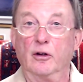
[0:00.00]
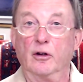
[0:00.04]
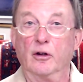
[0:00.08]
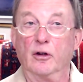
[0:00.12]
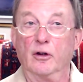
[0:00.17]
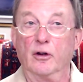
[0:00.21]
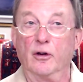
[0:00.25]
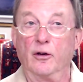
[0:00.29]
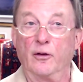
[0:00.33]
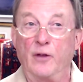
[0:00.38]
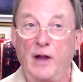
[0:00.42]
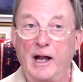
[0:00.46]

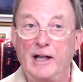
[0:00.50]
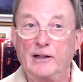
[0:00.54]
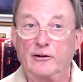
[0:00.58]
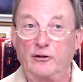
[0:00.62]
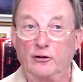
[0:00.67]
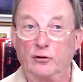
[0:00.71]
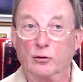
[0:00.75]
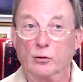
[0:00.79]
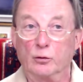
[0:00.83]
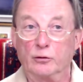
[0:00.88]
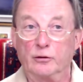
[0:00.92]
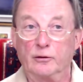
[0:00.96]
that
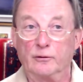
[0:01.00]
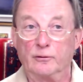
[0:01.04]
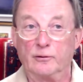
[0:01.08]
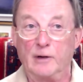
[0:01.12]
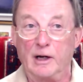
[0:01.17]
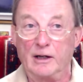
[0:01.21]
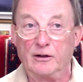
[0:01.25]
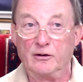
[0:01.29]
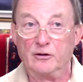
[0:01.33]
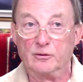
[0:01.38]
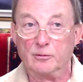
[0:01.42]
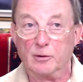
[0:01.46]
sort of
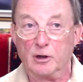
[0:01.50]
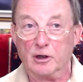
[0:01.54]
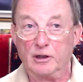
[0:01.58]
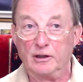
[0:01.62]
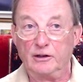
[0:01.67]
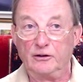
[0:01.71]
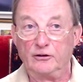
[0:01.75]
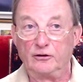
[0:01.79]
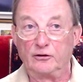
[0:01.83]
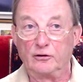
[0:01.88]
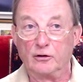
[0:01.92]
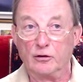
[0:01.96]

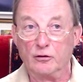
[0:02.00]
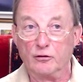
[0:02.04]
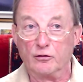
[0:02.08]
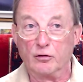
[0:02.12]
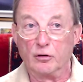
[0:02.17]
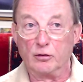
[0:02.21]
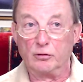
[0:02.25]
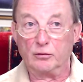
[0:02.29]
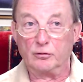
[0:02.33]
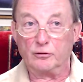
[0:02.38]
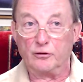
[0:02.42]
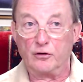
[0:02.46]
randomized
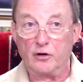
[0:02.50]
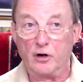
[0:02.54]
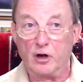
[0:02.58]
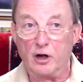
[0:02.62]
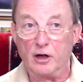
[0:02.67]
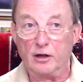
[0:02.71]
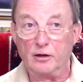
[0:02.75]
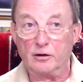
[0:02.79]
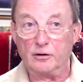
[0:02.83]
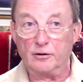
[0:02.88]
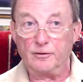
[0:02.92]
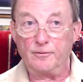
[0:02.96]
controlled
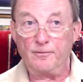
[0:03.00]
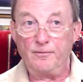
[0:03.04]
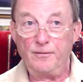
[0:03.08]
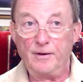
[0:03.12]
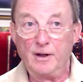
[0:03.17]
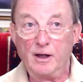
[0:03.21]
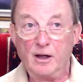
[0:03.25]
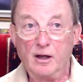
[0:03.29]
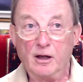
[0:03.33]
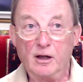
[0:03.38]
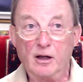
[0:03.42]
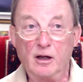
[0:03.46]
trial
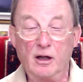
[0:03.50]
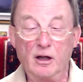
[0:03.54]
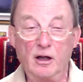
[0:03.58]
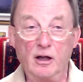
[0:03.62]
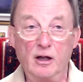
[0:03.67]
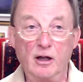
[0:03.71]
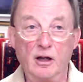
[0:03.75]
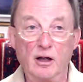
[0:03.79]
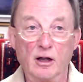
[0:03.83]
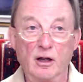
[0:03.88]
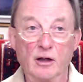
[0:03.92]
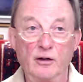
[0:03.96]

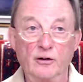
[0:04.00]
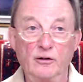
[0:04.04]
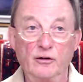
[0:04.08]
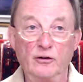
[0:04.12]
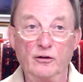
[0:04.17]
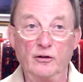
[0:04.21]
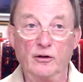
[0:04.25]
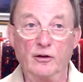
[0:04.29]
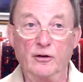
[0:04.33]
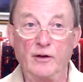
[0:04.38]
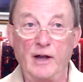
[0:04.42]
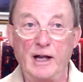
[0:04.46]
and
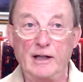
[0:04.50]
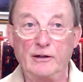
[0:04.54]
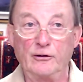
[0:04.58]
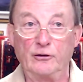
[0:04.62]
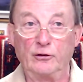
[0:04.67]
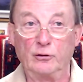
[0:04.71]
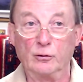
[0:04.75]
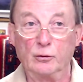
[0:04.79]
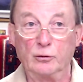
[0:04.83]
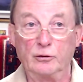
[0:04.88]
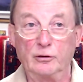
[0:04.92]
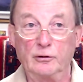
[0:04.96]
that
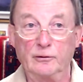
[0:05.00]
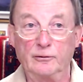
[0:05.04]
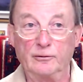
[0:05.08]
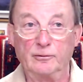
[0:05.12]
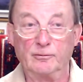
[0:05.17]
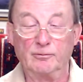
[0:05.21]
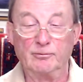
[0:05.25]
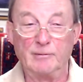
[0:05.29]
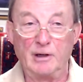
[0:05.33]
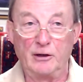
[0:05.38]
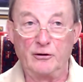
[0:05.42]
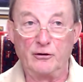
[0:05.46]
sort of
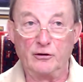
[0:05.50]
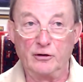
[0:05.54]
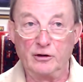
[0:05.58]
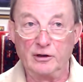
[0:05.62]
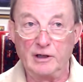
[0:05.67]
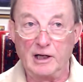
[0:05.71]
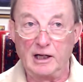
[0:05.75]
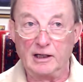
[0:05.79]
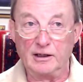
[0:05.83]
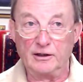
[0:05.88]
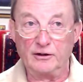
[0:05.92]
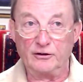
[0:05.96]

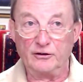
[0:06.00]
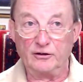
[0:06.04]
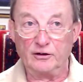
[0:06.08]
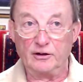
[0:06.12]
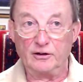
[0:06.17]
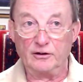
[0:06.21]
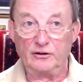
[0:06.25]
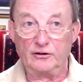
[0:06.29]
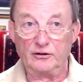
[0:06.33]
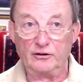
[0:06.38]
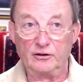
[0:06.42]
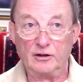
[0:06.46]

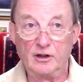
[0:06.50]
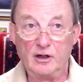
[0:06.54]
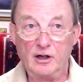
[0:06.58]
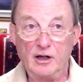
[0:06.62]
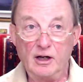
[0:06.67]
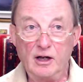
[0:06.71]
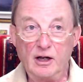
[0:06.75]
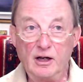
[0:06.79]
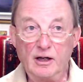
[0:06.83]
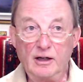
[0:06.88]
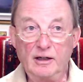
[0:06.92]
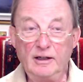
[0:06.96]
meta-analysis
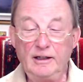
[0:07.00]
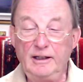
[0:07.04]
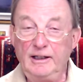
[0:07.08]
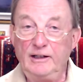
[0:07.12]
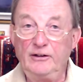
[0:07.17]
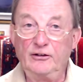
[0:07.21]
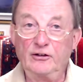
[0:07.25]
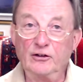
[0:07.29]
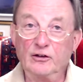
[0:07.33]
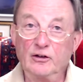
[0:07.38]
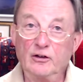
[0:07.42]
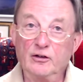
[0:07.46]

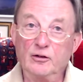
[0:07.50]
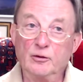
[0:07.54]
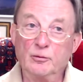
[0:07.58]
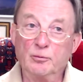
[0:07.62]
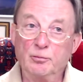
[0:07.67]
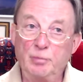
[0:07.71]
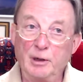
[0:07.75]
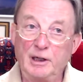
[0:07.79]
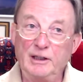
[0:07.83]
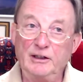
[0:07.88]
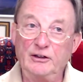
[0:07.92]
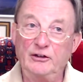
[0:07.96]
isn't
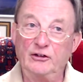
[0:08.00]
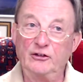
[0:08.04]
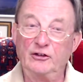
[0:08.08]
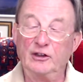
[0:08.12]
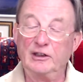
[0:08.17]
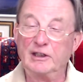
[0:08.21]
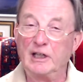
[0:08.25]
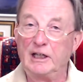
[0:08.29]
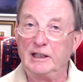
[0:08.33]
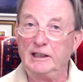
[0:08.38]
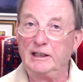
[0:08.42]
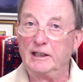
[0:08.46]
based in
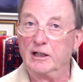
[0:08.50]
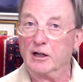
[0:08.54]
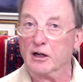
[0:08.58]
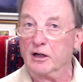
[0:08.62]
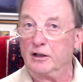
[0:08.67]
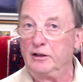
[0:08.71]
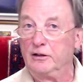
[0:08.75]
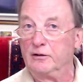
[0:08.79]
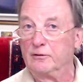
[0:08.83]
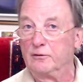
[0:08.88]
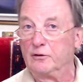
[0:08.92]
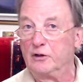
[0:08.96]
any kind
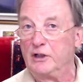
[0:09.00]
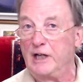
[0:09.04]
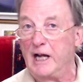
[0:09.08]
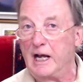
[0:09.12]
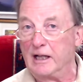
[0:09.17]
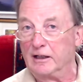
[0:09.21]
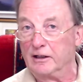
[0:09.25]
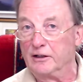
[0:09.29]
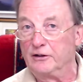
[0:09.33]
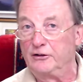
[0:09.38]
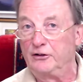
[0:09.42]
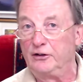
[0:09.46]
of
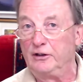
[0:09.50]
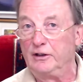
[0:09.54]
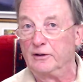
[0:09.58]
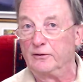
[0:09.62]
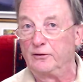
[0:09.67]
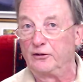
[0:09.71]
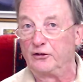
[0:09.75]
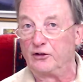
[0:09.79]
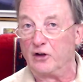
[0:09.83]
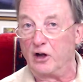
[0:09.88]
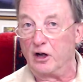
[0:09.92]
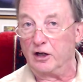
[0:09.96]
reality of
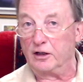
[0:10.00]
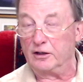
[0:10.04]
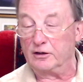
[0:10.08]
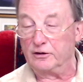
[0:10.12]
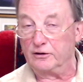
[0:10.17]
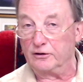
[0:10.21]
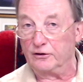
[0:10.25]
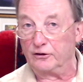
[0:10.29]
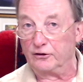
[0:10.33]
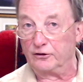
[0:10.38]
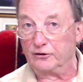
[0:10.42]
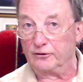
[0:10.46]

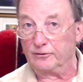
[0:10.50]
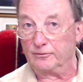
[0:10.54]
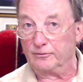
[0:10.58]
science.